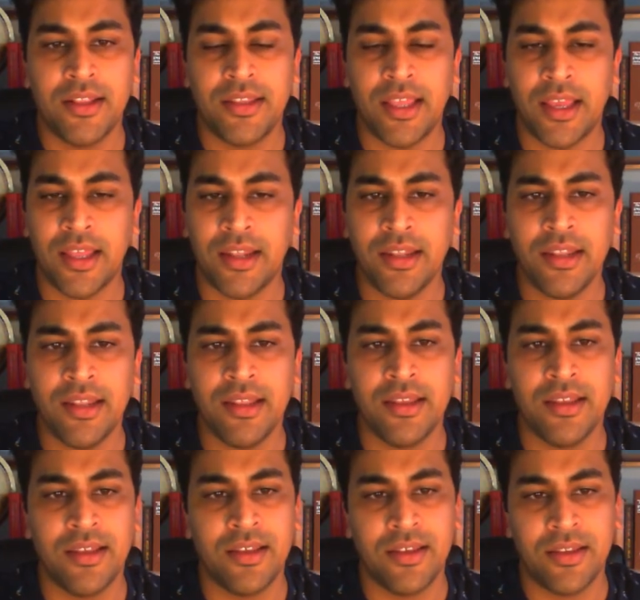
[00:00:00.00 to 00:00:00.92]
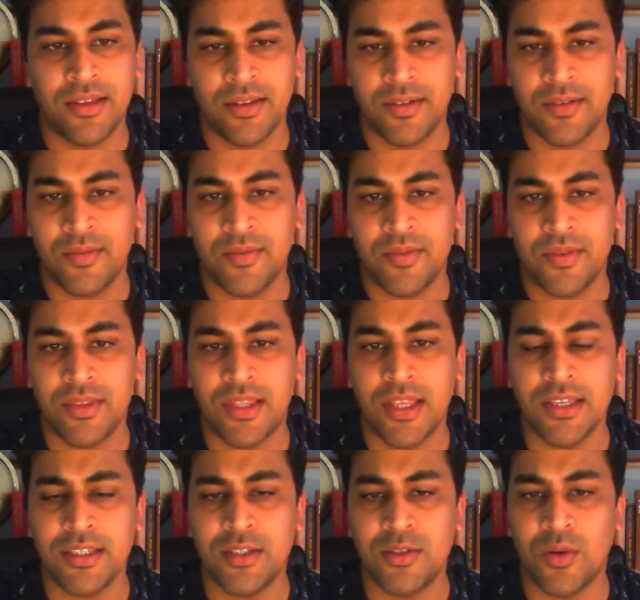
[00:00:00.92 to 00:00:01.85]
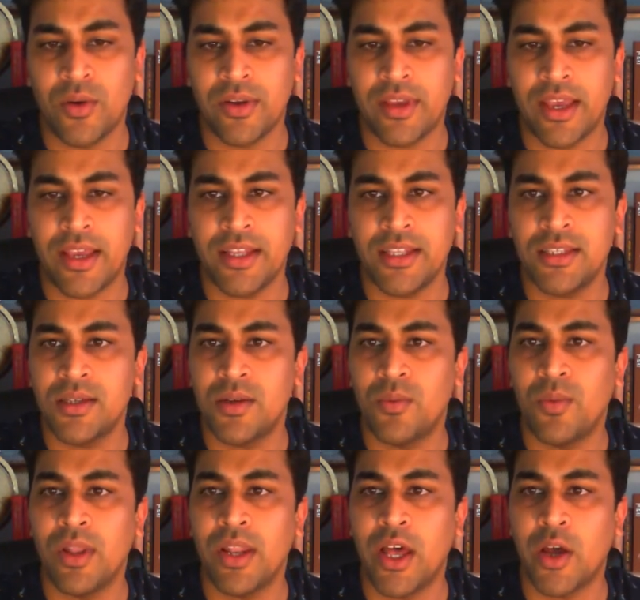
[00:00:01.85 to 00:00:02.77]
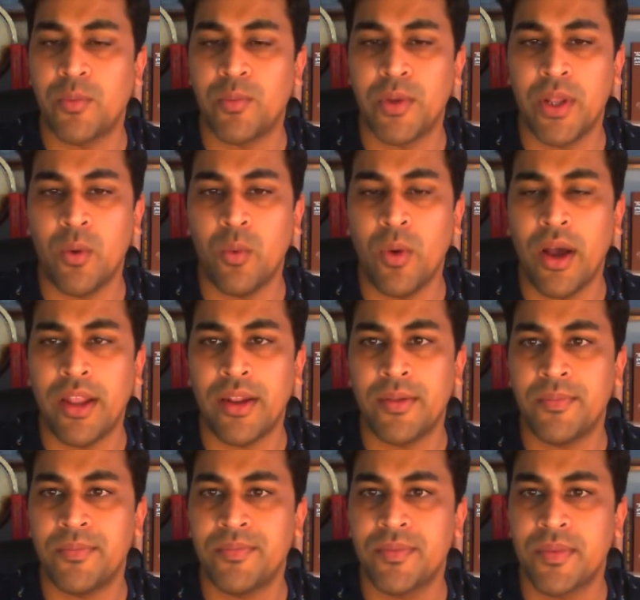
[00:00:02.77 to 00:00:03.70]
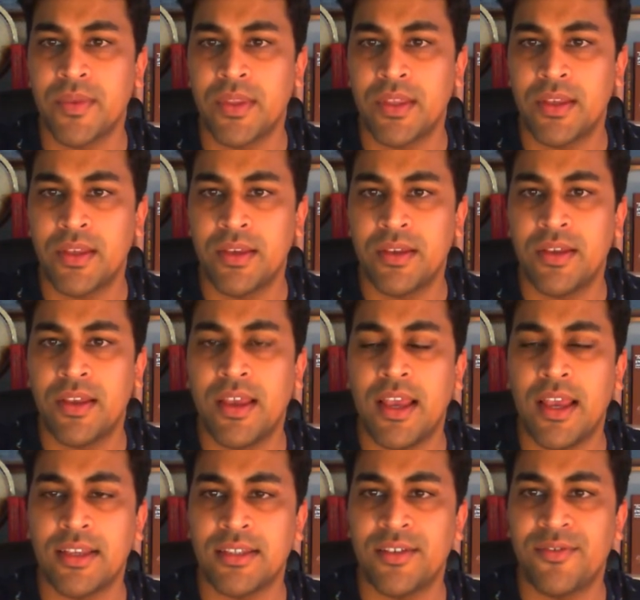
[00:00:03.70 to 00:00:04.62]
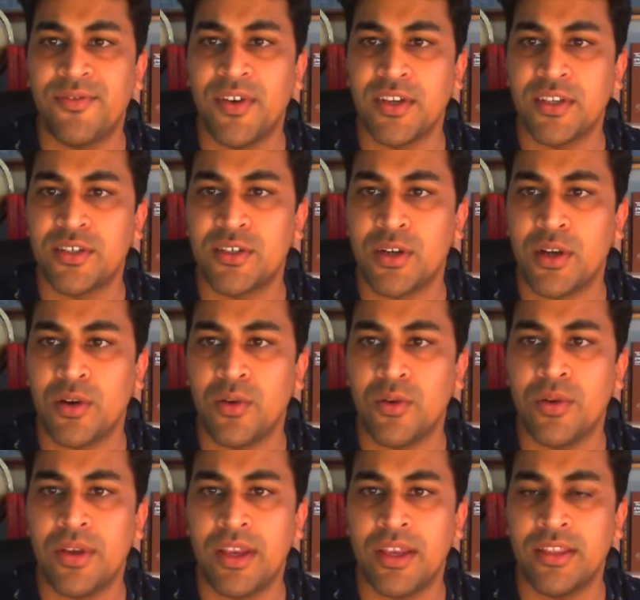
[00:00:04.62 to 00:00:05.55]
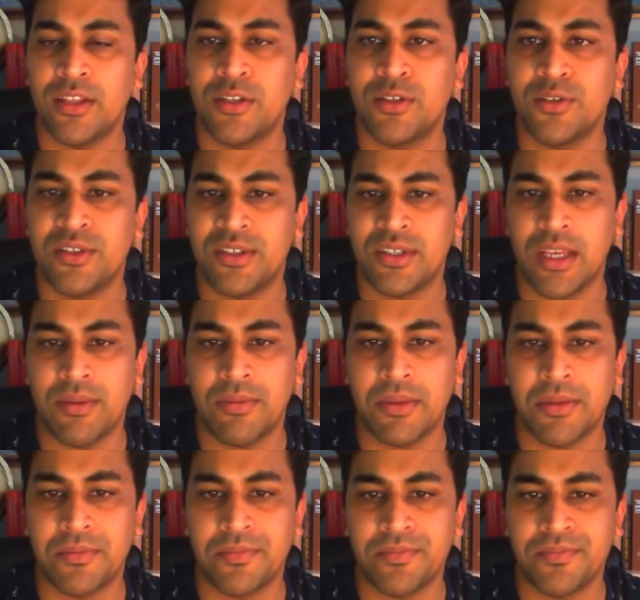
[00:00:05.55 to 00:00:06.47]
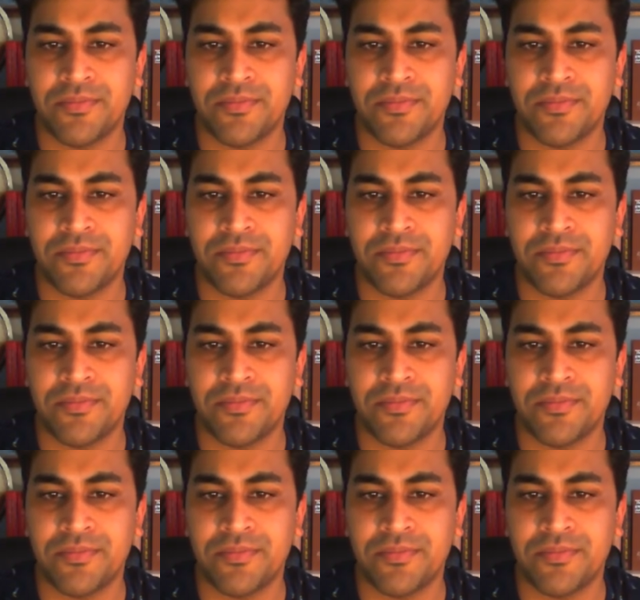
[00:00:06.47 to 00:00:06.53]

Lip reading: then this NOR gate will output a 1 as the first row in the truth table.